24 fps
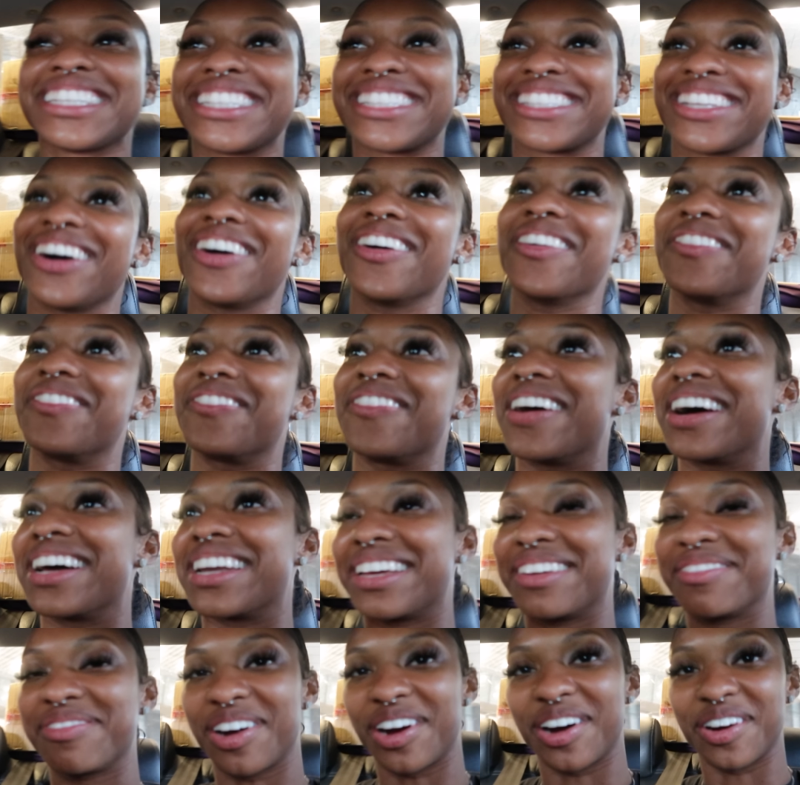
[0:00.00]
is so
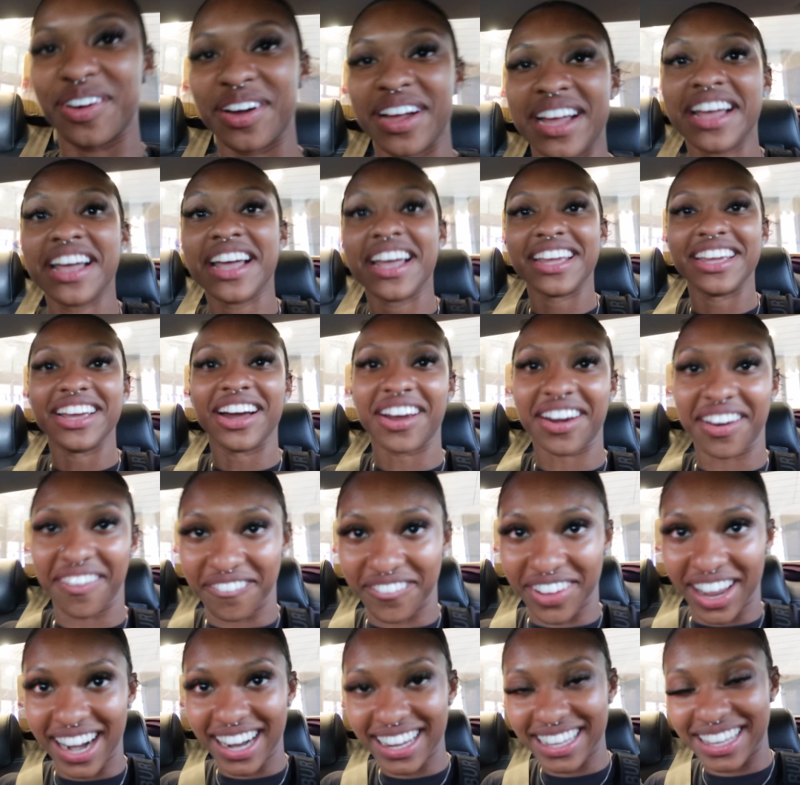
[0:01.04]
funny, bro. Yo, the
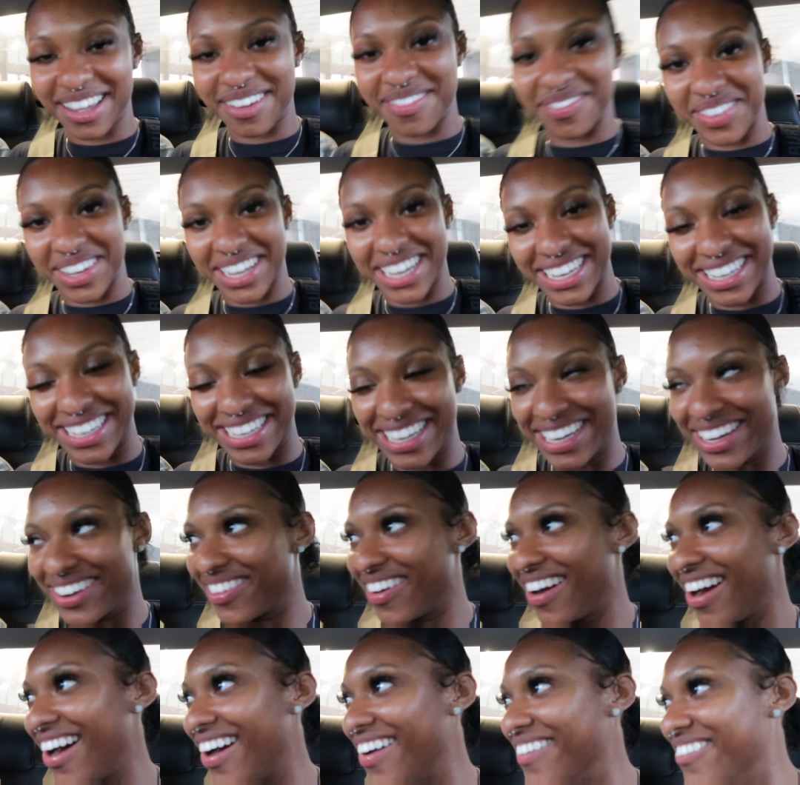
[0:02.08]
fact that me and
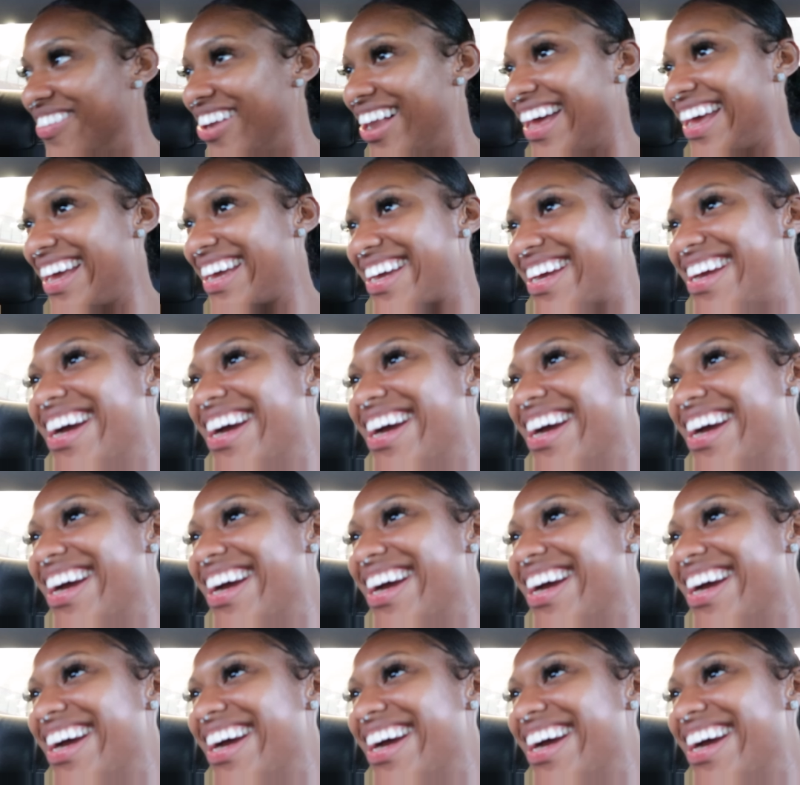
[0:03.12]
D-Rob, like,